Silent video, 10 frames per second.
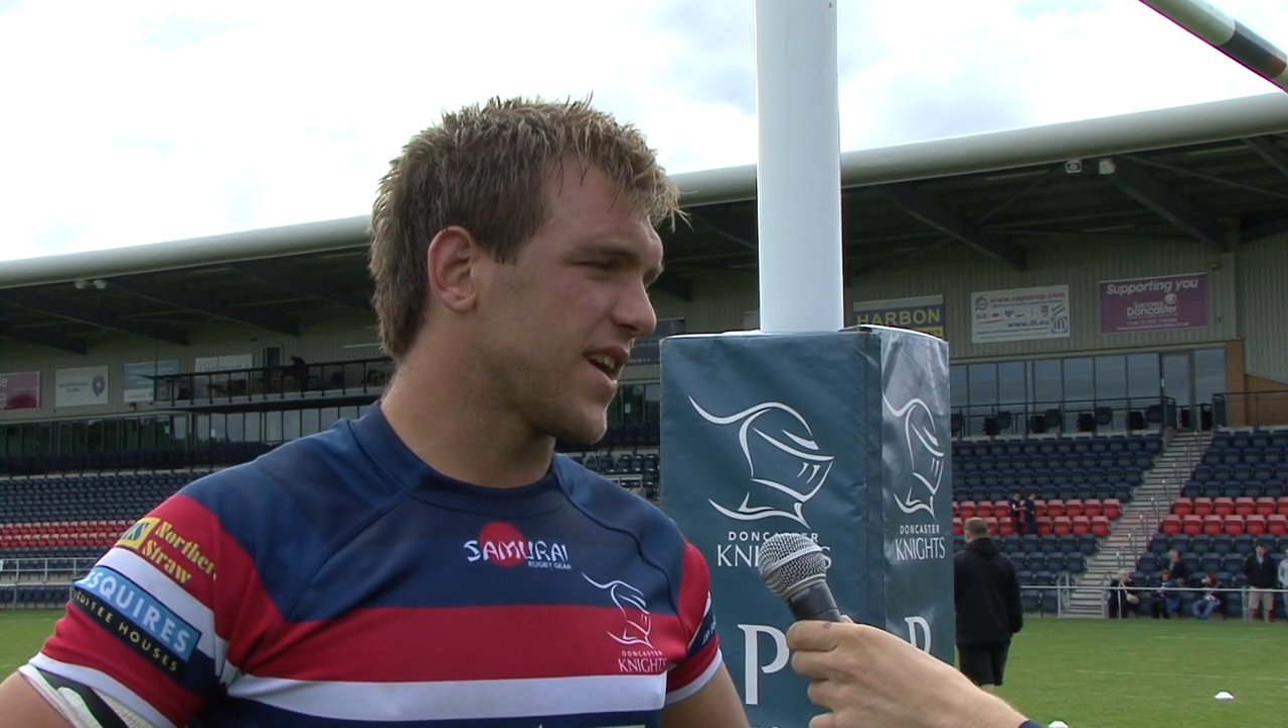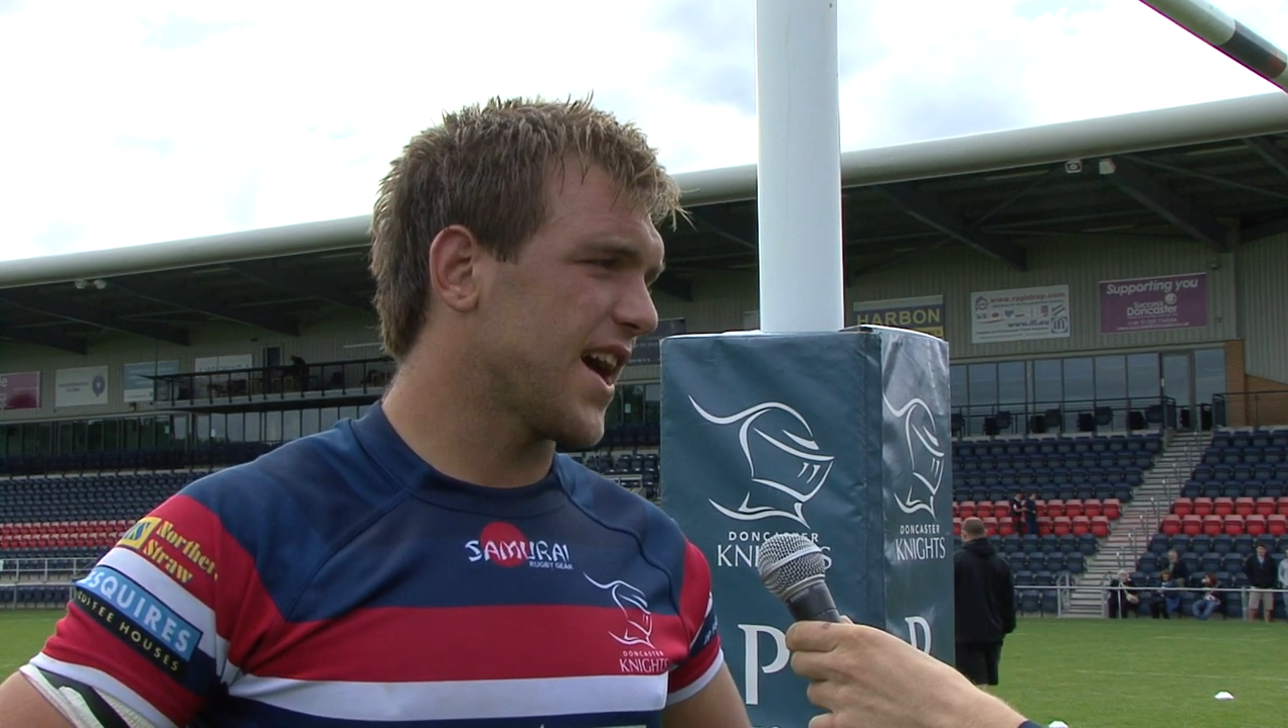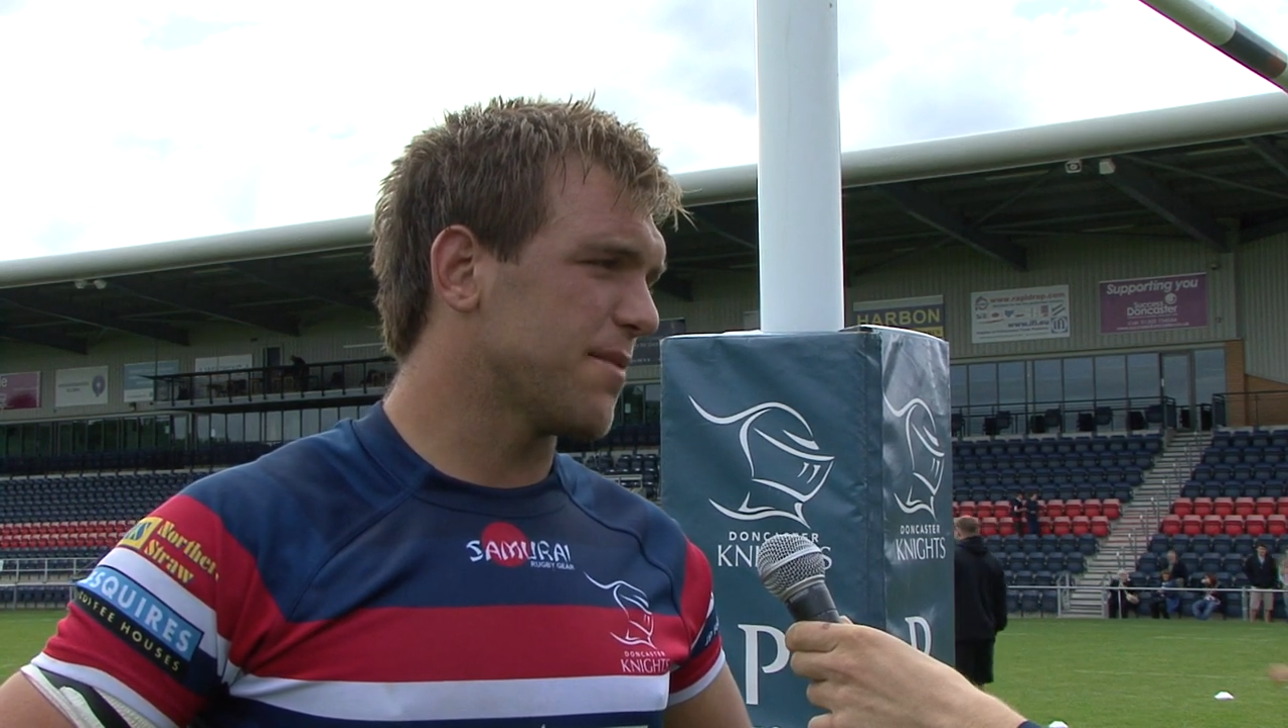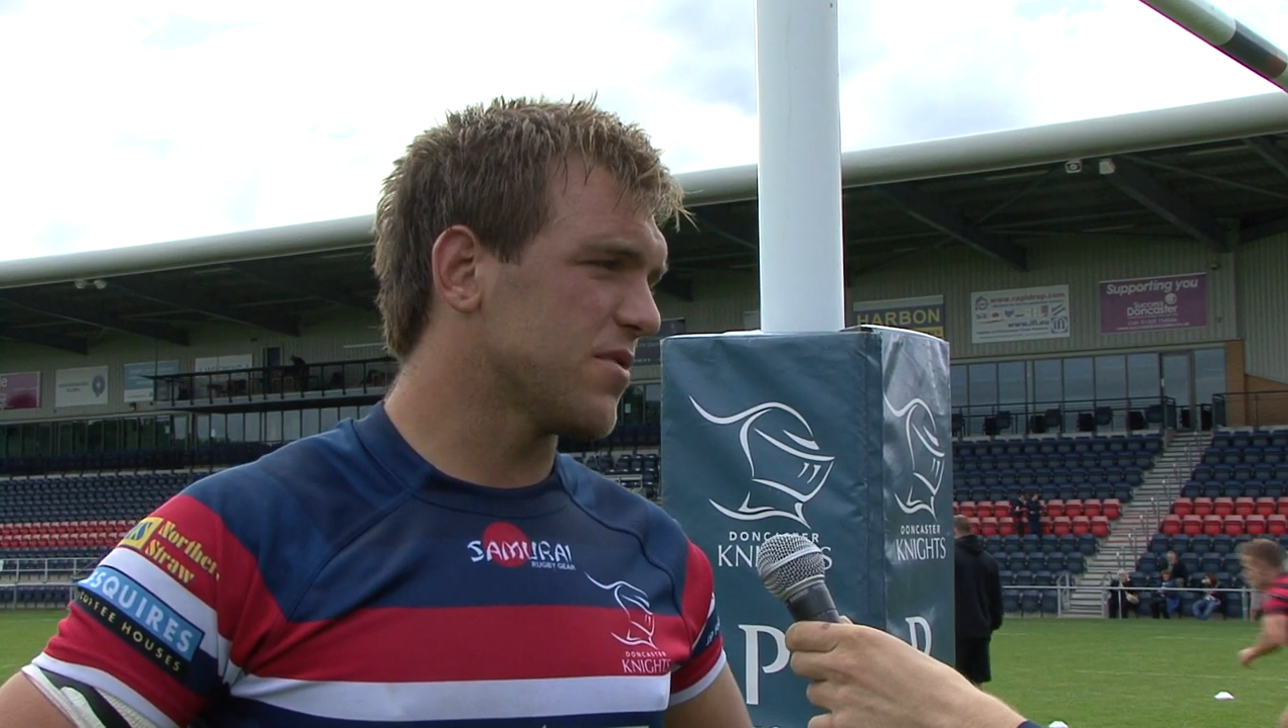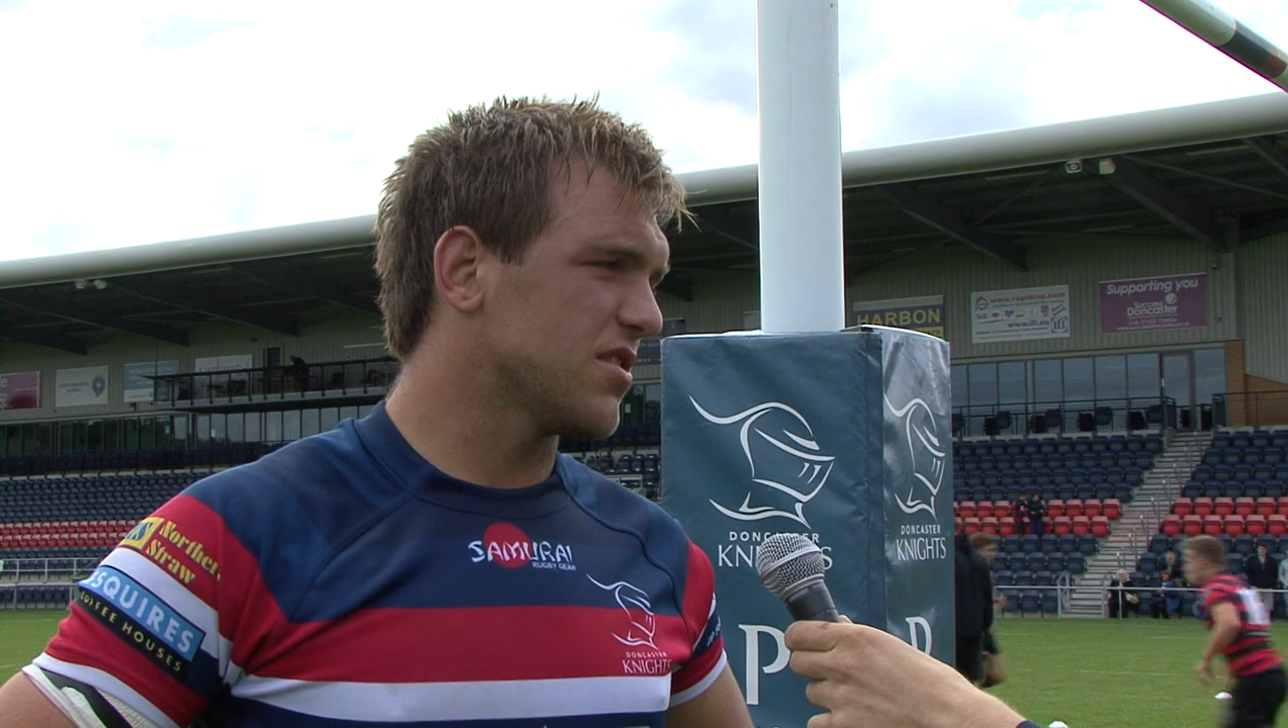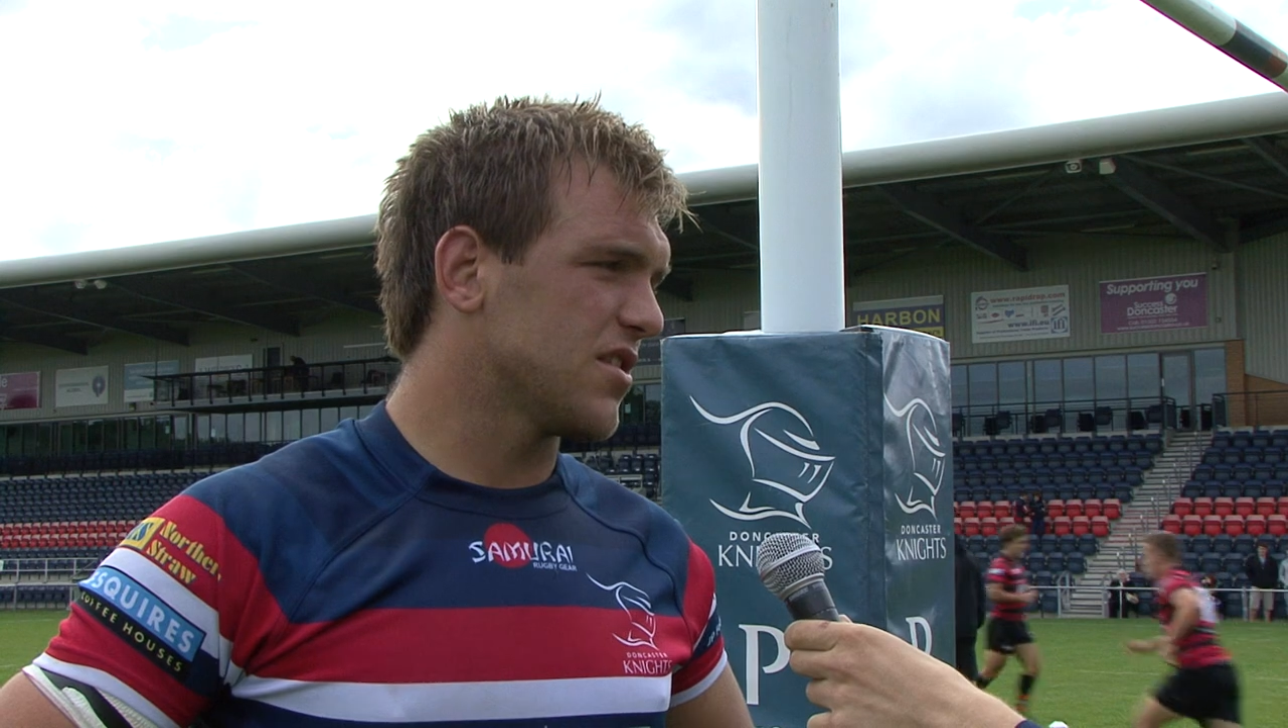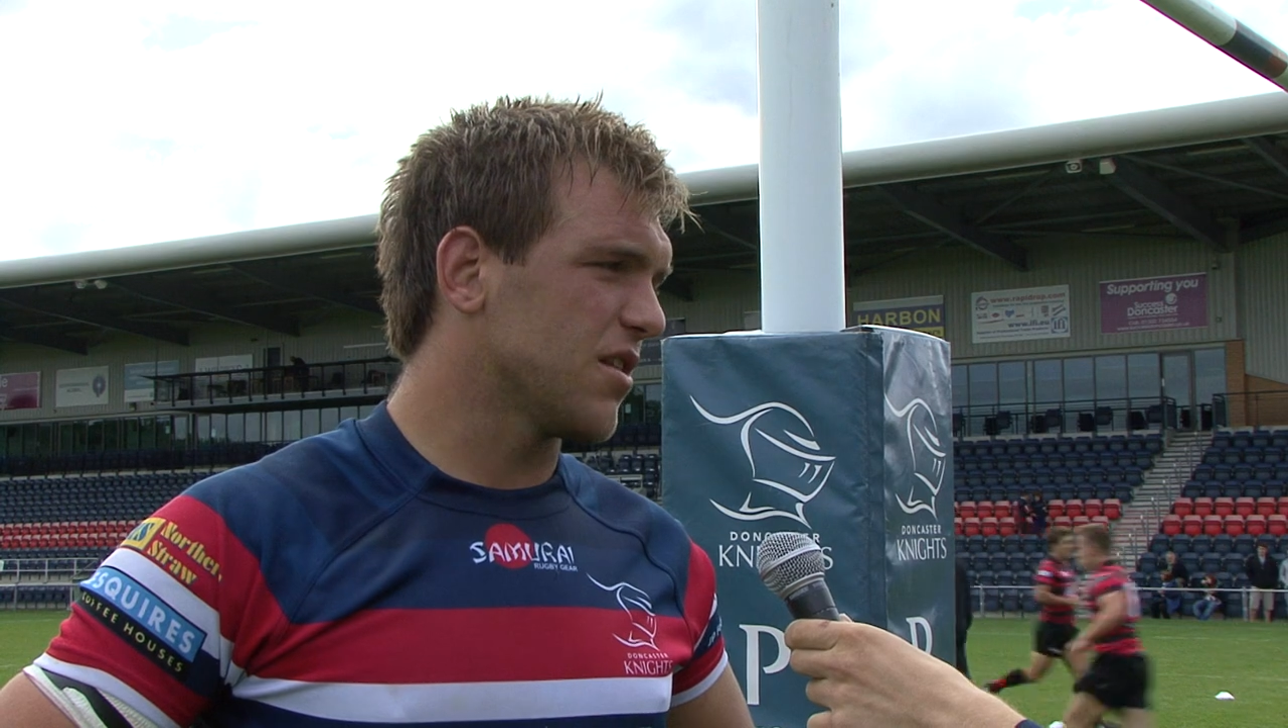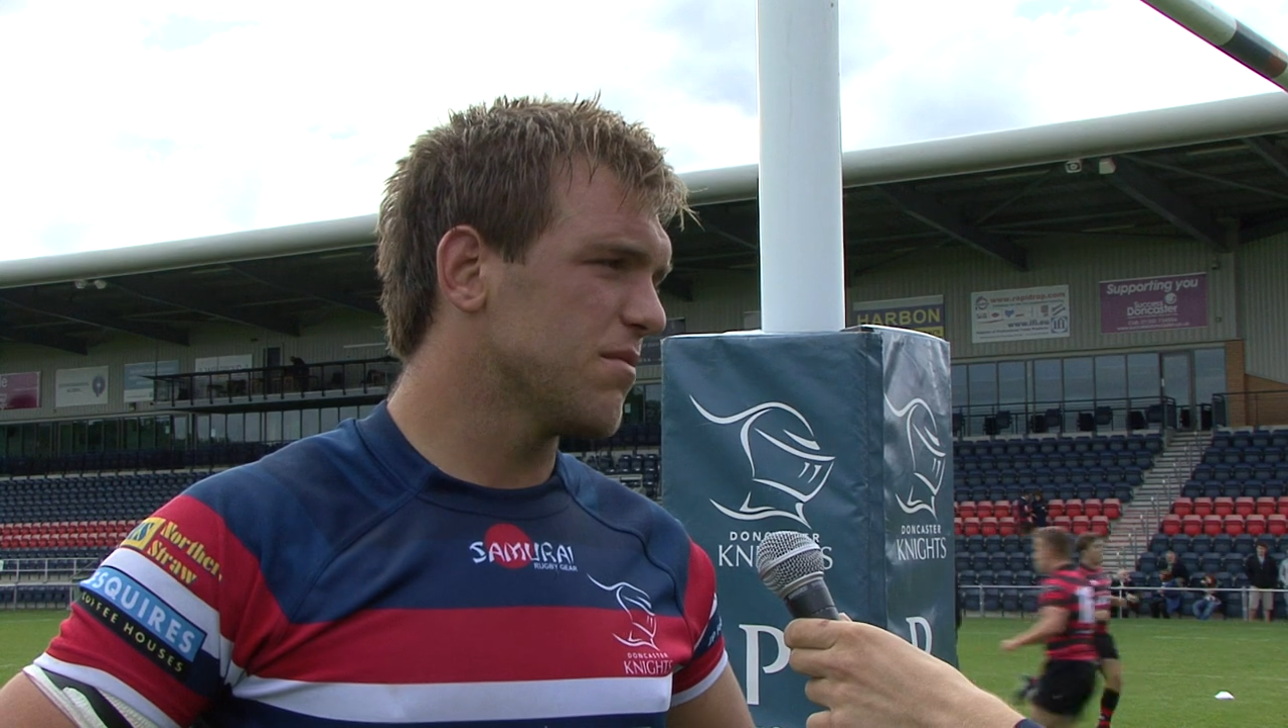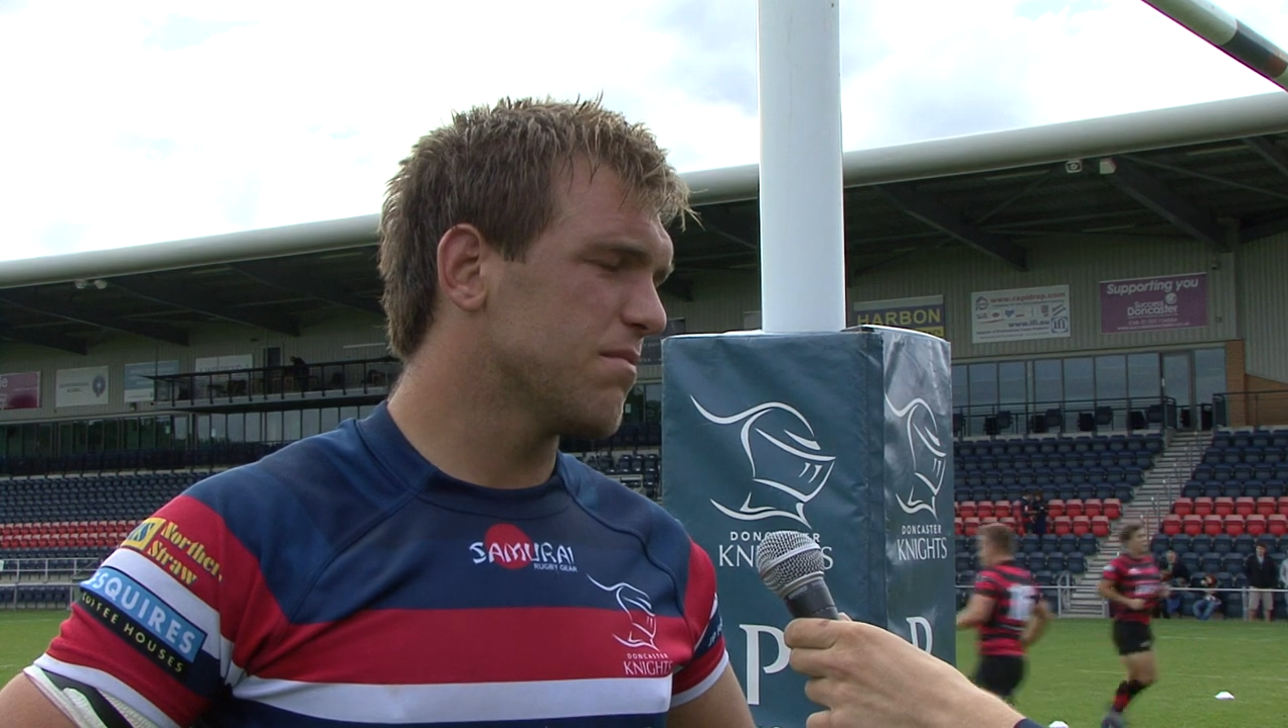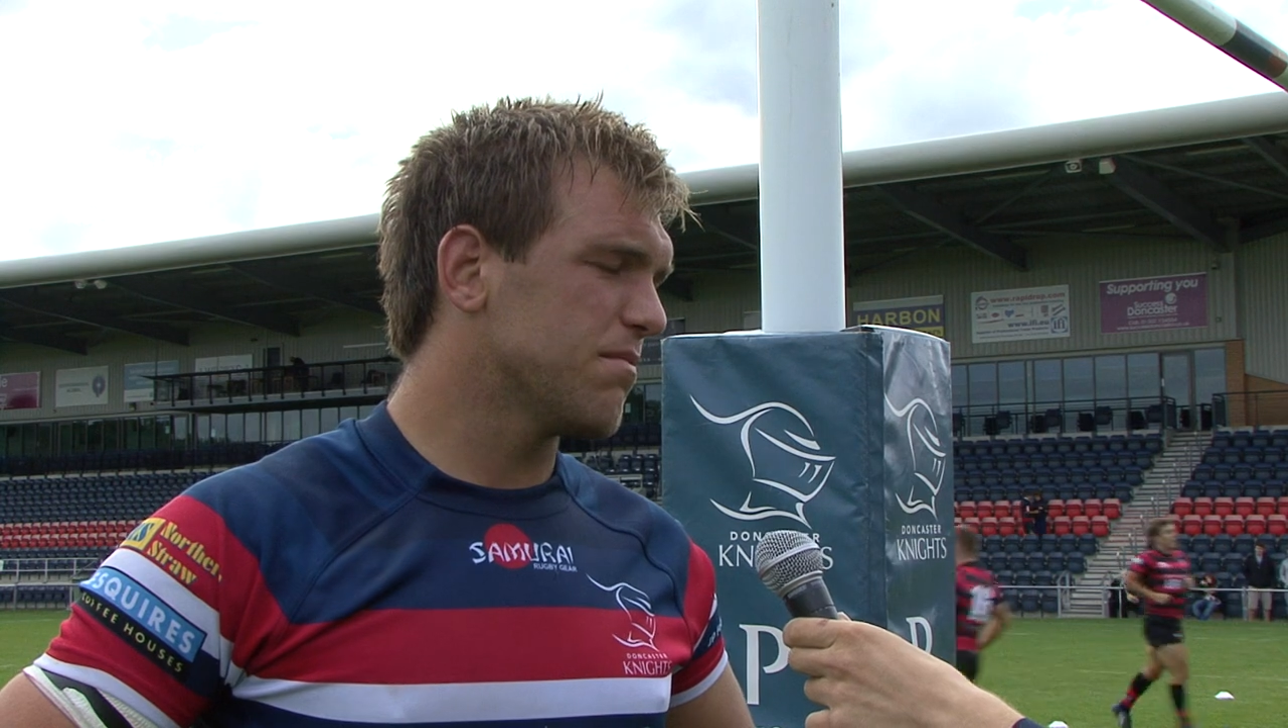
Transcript: game and, you know,